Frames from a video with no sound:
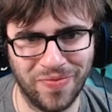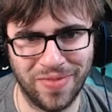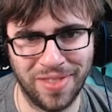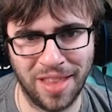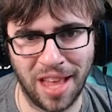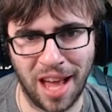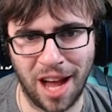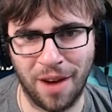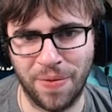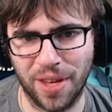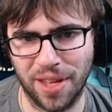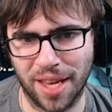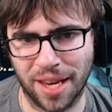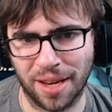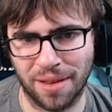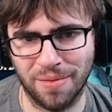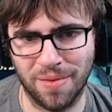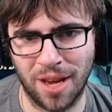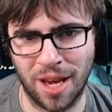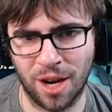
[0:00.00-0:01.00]
Now if he,
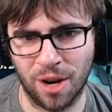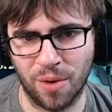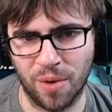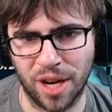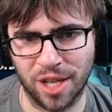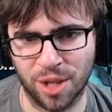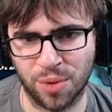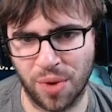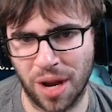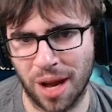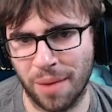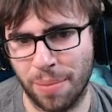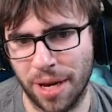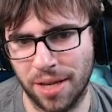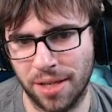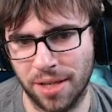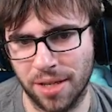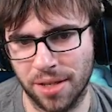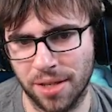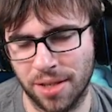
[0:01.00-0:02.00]
like, Enrages
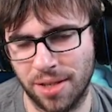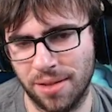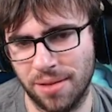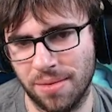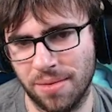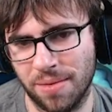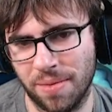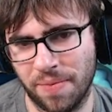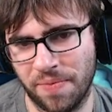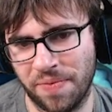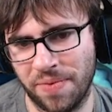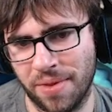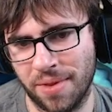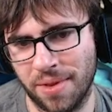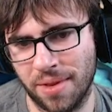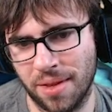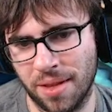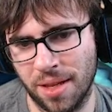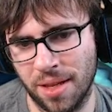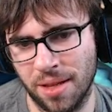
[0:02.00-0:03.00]
Rampages,
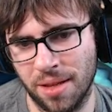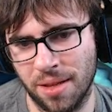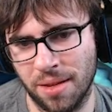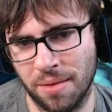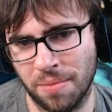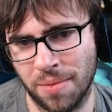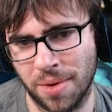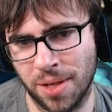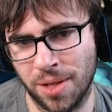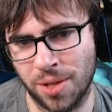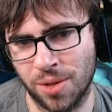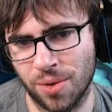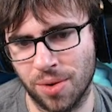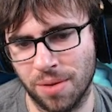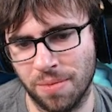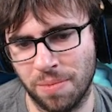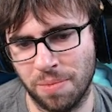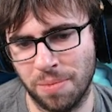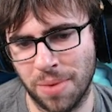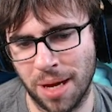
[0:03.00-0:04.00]
we sort
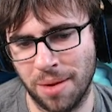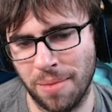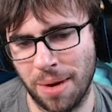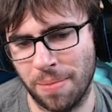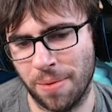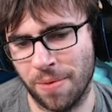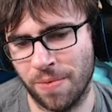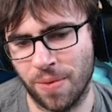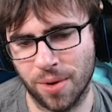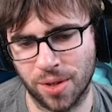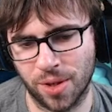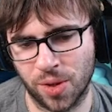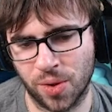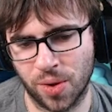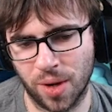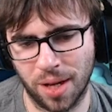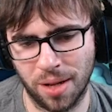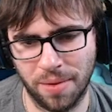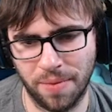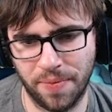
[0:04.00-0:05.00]
of, he might be forced to
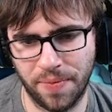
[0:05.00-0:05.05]
trade.